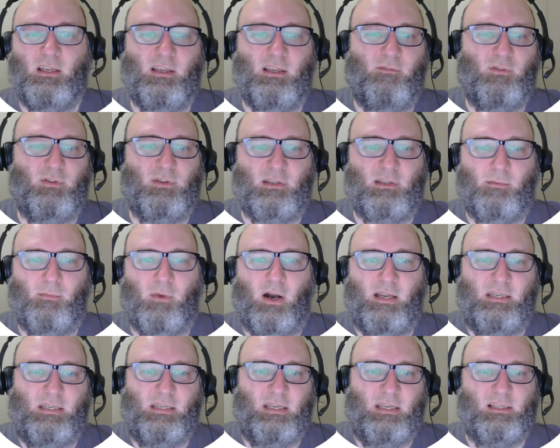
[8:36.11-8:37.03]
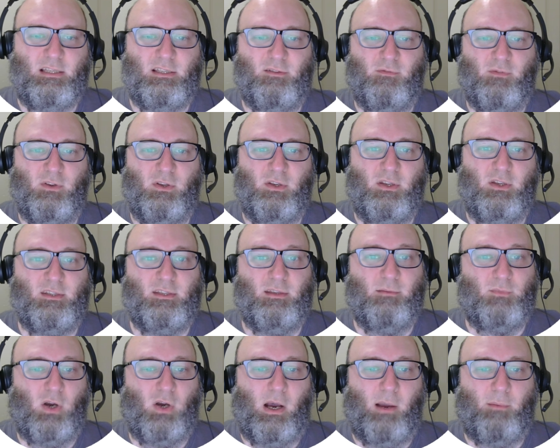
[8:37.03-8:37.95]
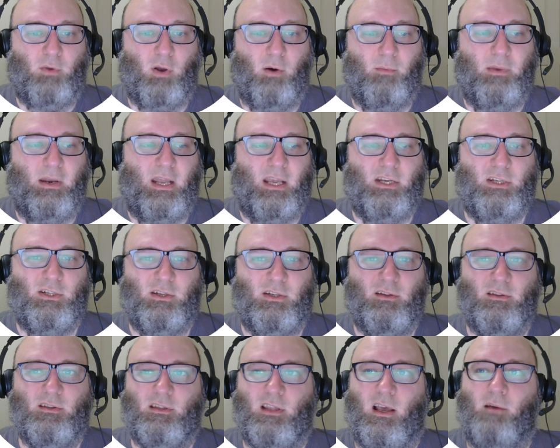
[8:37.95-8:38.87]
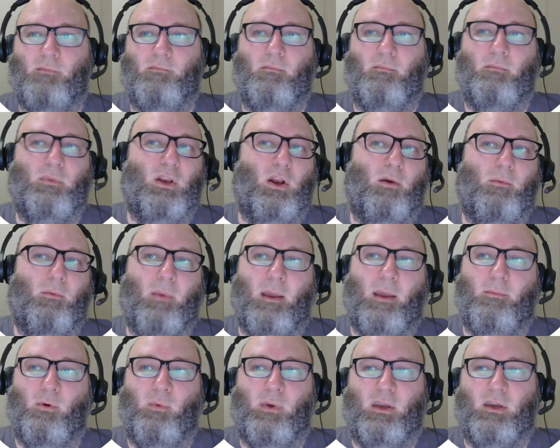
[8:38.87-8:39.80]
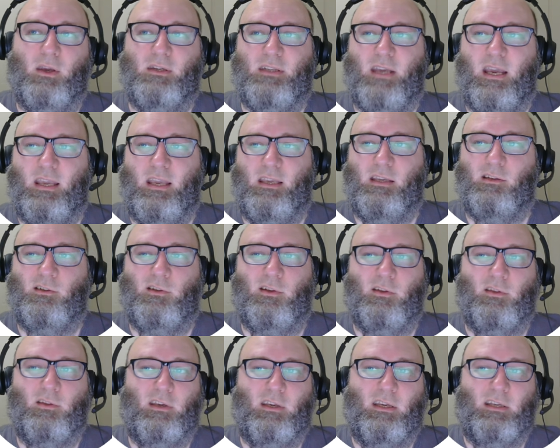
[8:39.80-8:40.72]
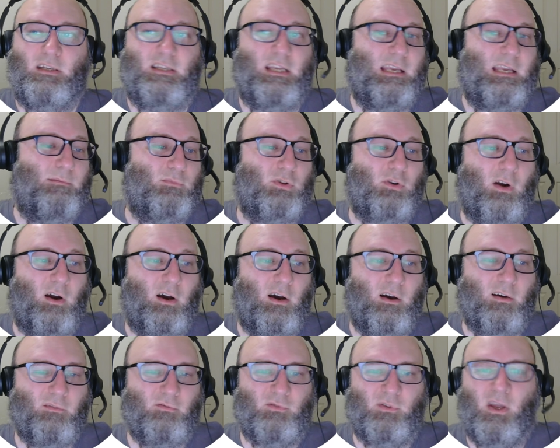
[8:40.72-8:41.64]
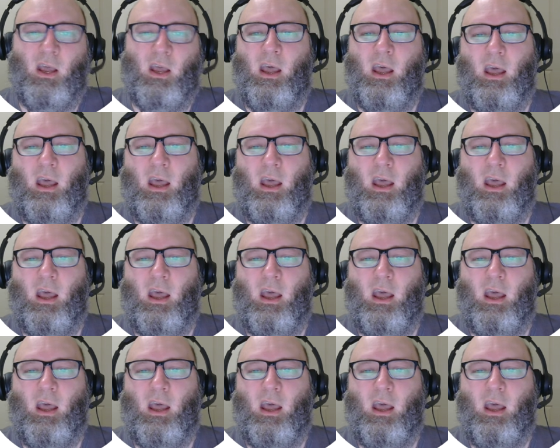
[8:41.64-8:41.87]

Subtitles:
give you some ideas for some type combinations that, maybe we could take into the team draft